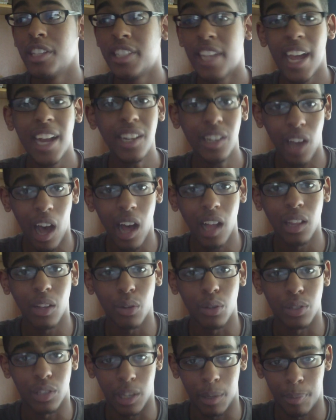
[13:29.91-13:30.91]

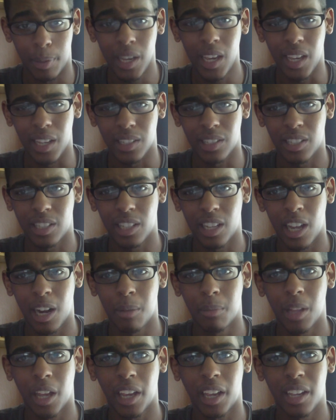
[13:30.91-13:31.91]
$10 a piece, and
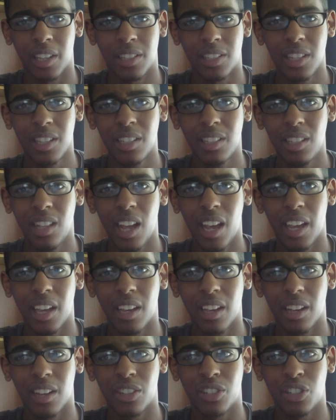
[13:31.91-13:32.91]
I'm like, is this
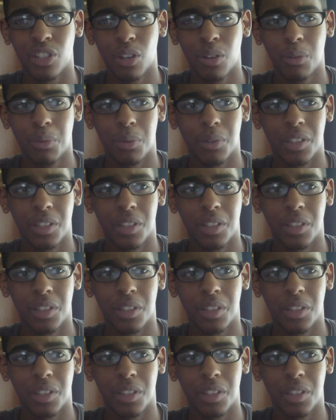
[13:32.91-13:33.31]
like a joke,